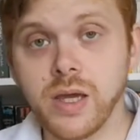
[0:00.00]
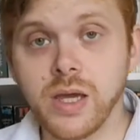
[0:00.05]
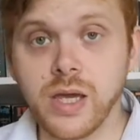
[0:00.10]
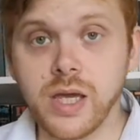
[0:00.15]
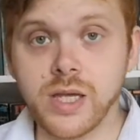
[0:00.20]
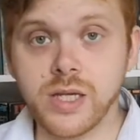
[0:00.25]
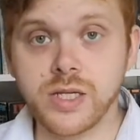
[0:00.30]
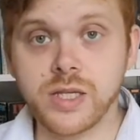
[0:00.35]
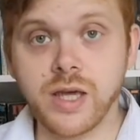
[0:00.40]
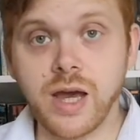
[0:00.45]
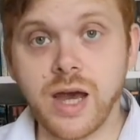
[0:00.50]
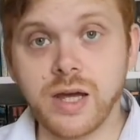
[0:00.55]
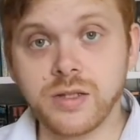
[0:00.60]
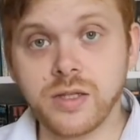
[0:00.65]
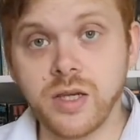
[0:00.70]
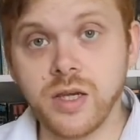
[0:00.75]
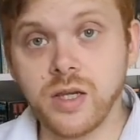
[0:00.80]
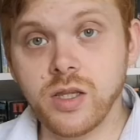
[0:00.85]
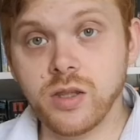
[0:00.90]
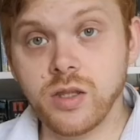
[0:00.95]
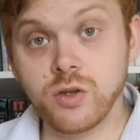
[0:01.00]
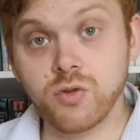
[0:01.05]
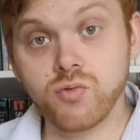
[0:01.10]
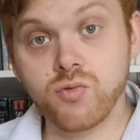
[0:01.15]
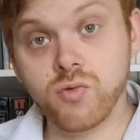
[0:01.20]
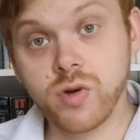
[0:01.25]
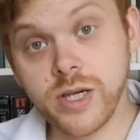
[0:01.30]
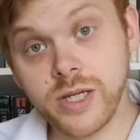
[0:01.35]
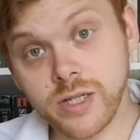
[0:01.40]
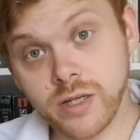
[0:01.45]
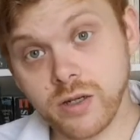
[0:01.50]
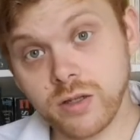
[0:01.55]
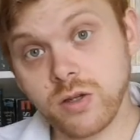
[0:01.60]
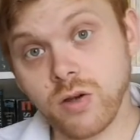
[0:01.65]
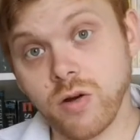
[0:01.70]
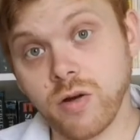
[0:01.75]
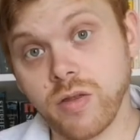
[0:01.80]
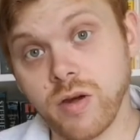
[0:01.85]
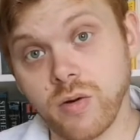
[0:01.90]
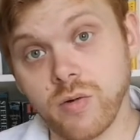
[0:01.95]
is that there's recent
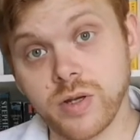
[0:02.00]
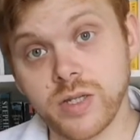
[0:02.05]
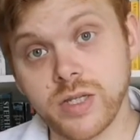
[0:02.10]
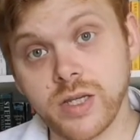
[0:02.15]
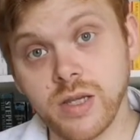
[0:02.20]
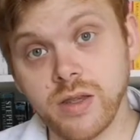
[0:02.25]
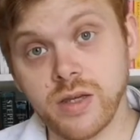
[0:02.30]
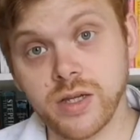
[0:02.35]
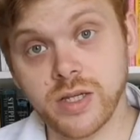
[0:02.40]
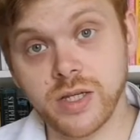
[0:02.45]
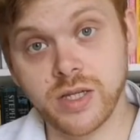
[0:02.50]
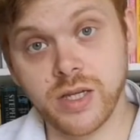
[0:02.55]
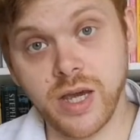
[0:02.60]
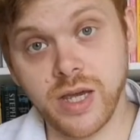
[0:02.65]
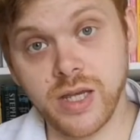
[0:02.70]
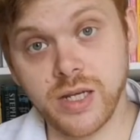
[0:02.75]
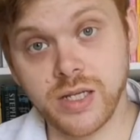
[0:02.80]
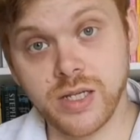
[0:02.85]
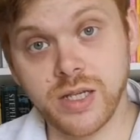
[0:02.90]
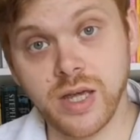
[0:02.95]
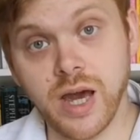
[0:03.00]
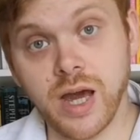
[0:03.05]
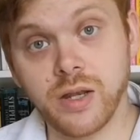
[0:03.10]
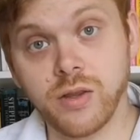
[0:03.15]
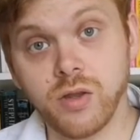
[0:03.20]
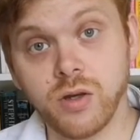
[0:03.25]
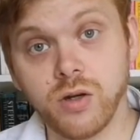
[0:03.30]
authority that states that